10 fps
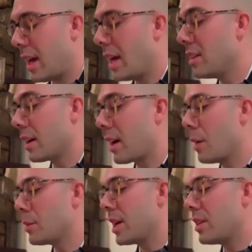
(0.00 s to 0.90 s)
And the
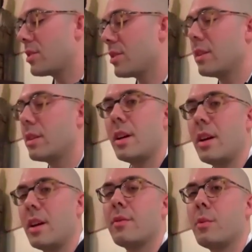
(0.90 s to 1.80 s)
accommodation,
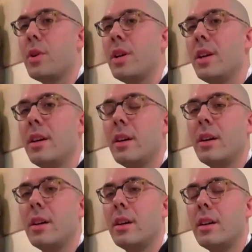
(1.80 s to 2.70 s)
if we
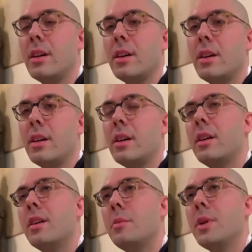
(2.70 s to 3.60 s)

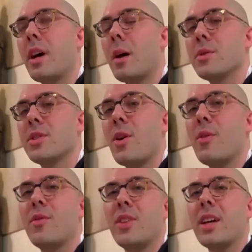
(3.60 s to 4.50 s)
become so
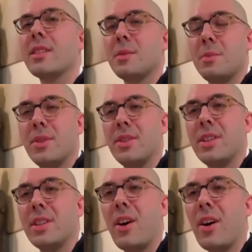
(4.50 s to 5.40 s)

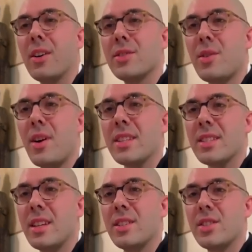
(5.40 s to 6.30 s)
flexible in our
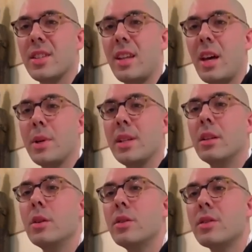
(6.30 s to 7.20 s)
translation that we
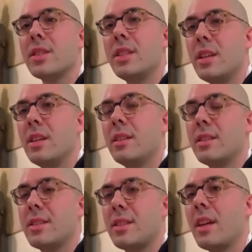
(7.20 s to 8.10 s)
lose the
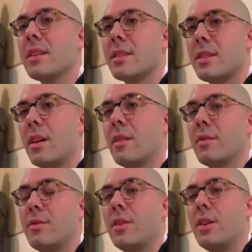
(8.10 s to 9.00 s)
sense
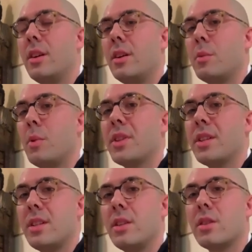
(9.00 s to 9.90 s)
of what
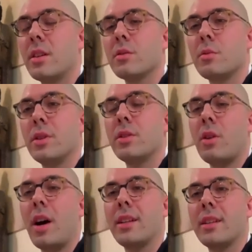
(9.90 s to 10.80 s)
the teaching is really
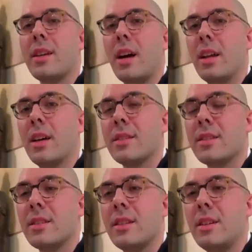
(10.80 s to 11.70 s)
trying to tell
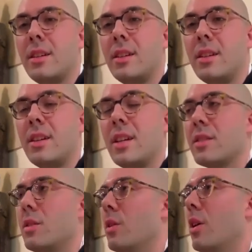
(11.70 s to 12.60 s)
us.
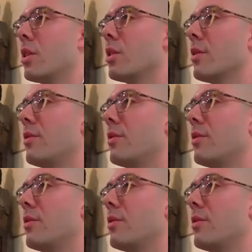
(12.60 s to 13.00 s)
It's no longer